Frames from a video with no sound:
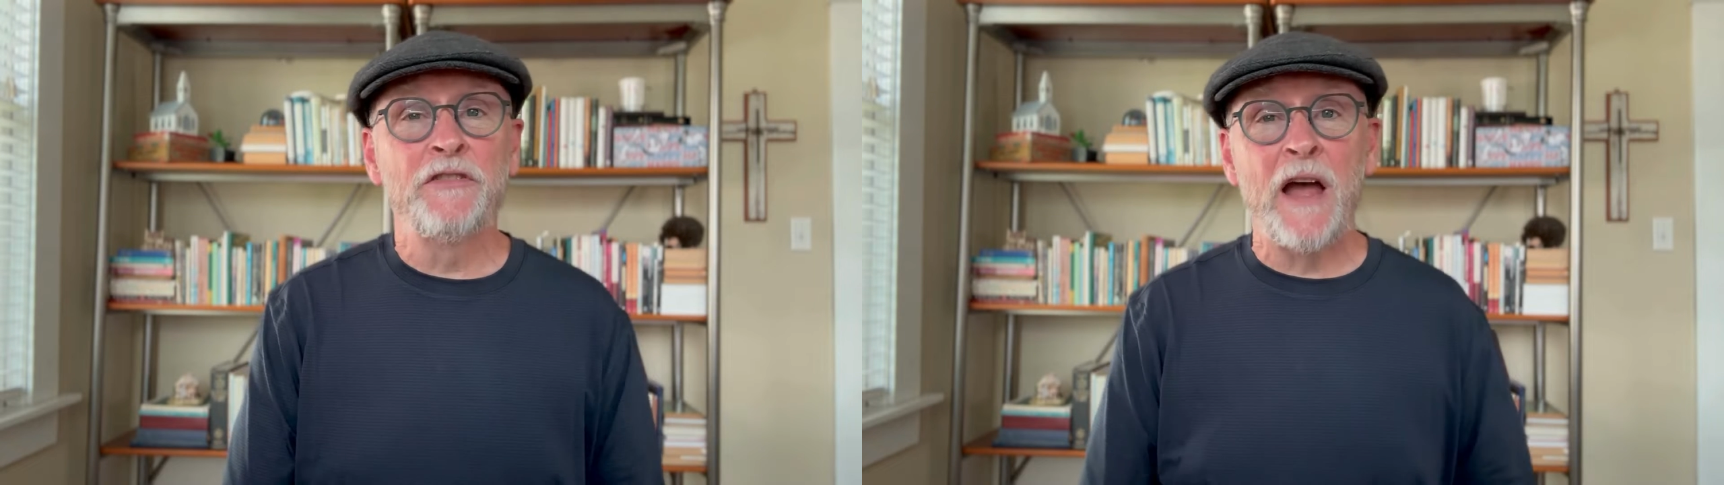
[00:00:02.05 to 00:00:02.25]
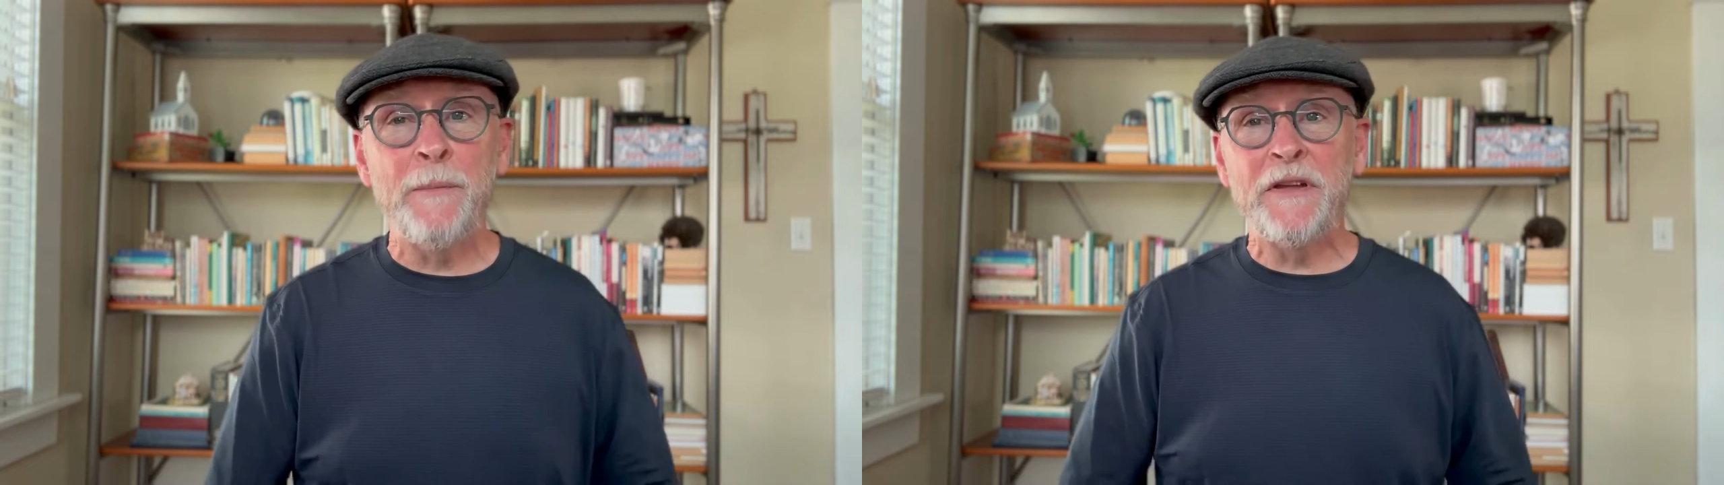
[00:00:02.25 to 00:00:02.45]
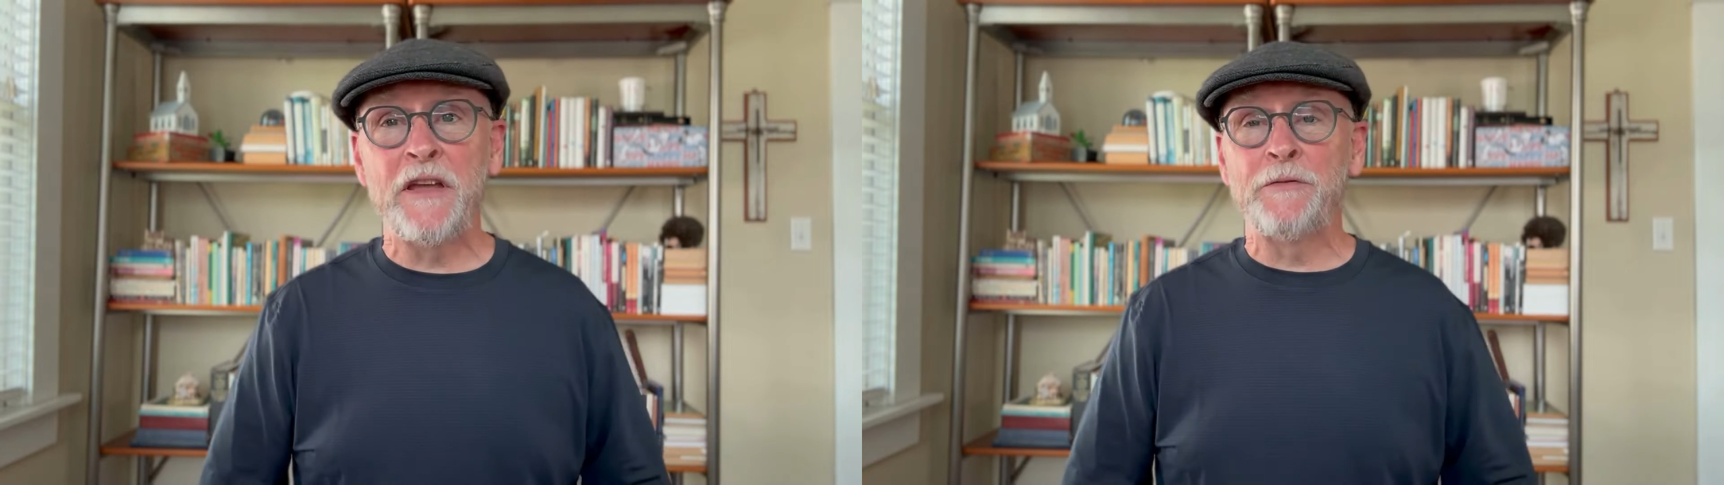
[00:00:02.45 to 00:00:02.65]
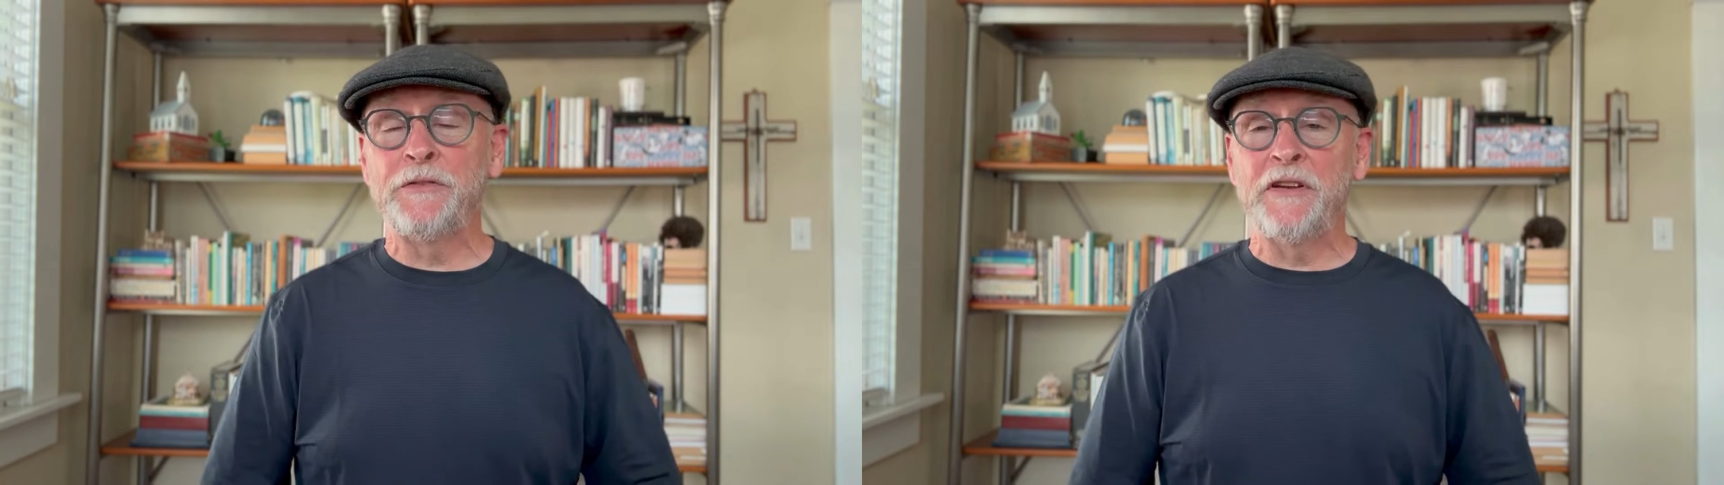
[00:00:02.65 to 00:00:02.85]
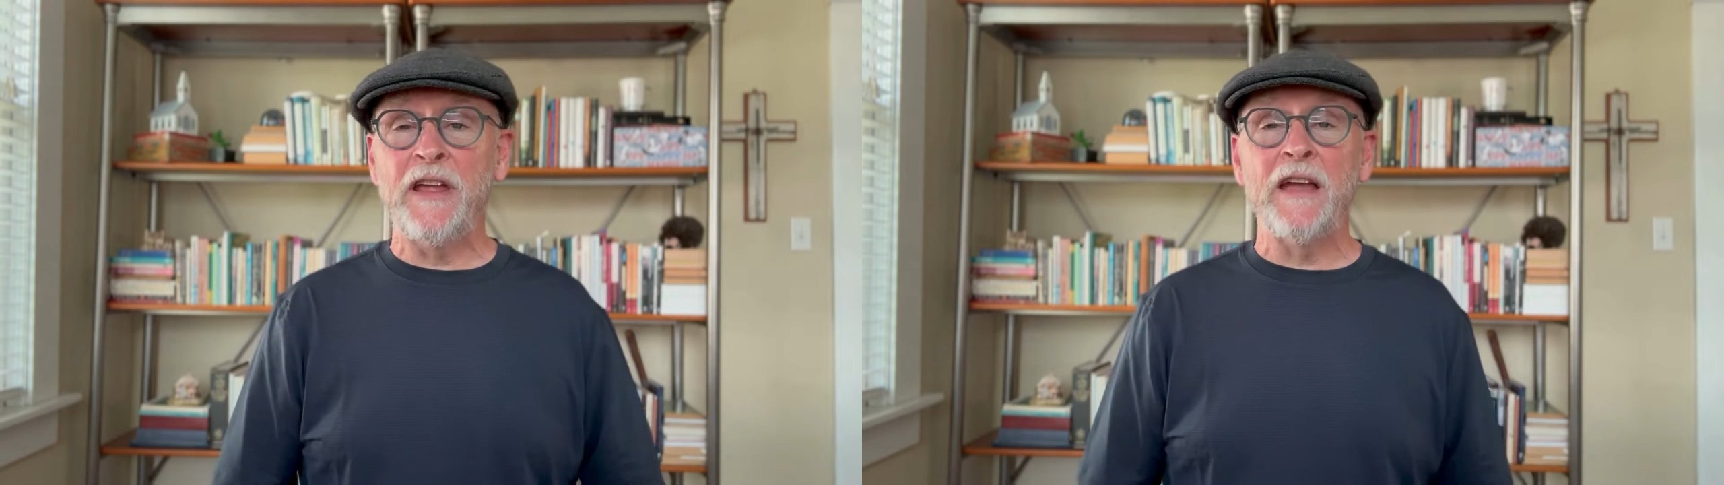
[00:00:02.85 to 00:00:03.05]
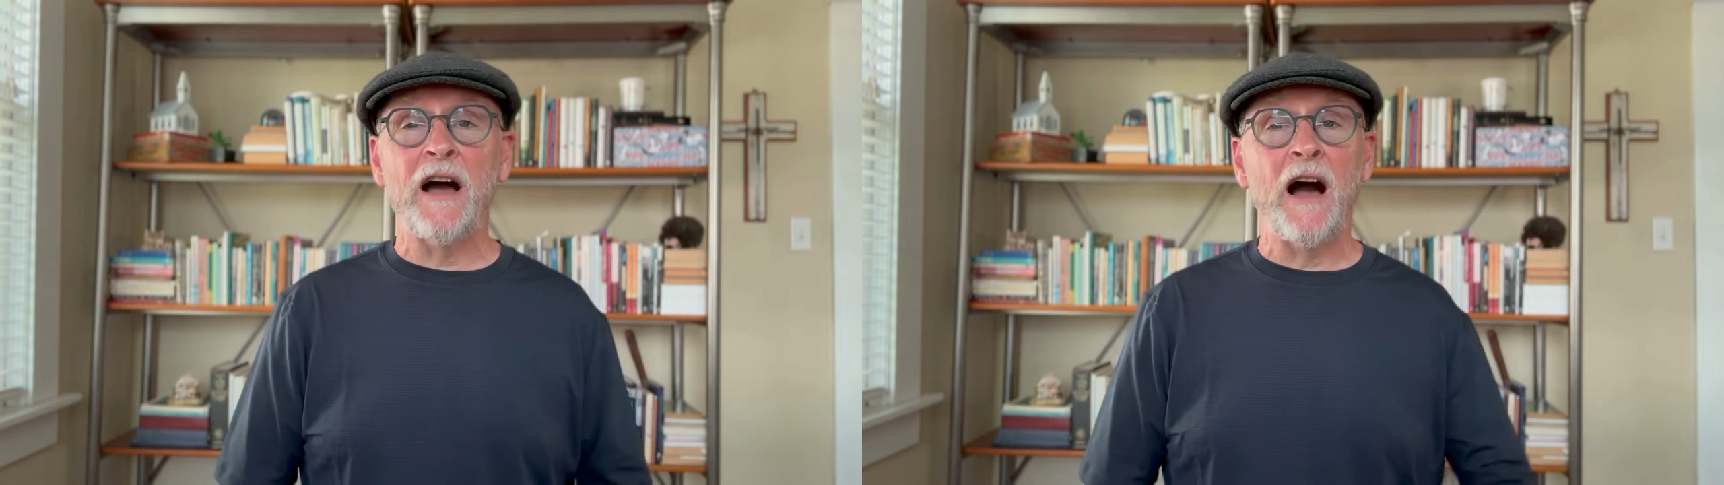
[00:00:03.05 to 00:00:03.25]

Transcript: time together today,